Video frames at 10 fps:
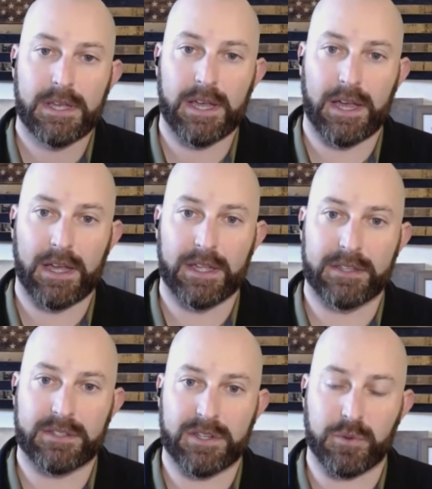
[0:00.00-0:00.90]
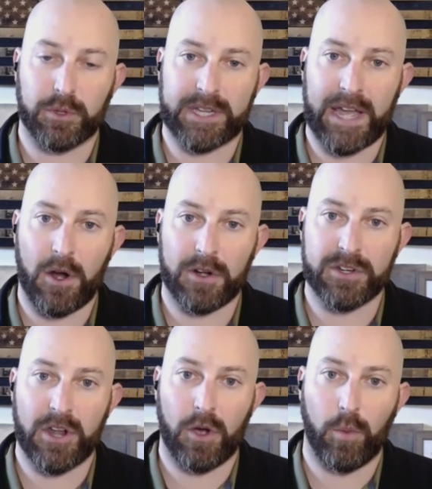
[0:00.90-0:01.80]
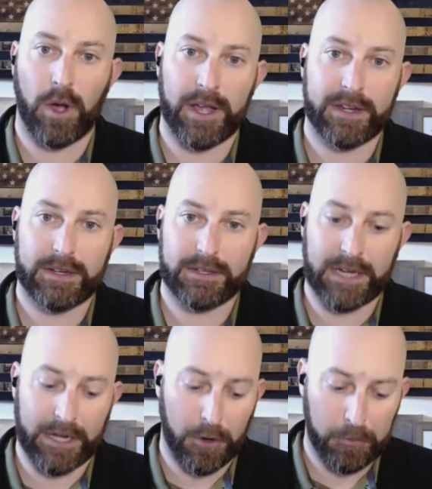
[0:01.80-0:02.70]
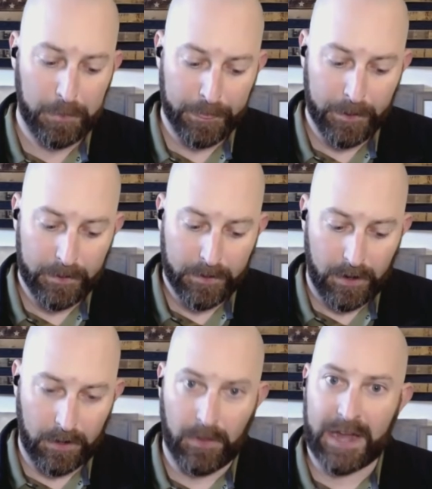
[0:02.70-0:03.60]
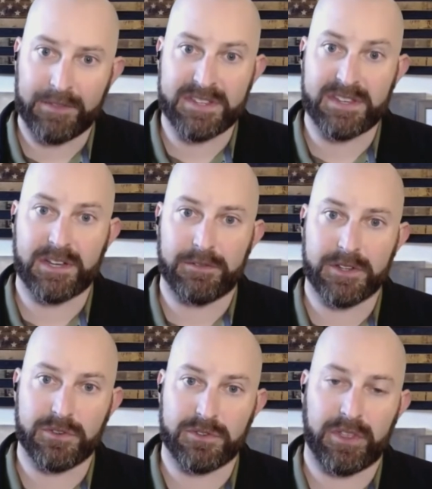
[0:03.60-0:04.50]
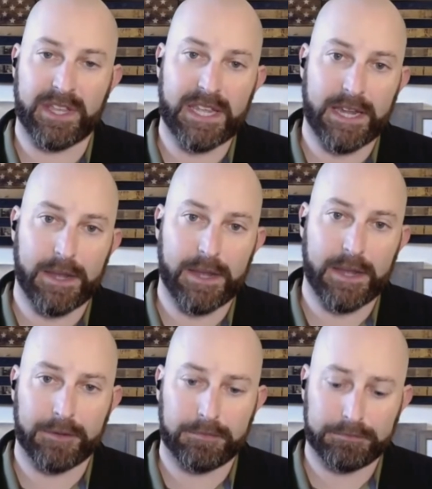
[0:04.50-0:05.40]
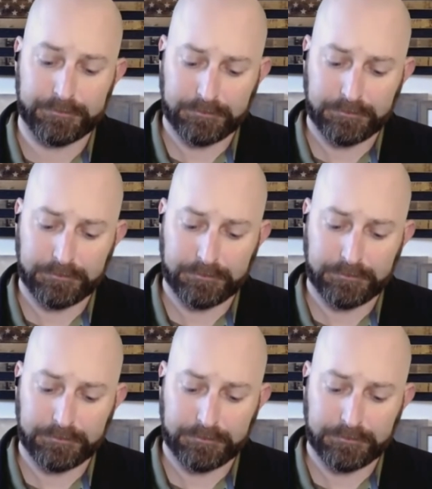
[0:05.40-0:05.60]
It's really kind of hard to know what, a lot of the city officials are thinking about it.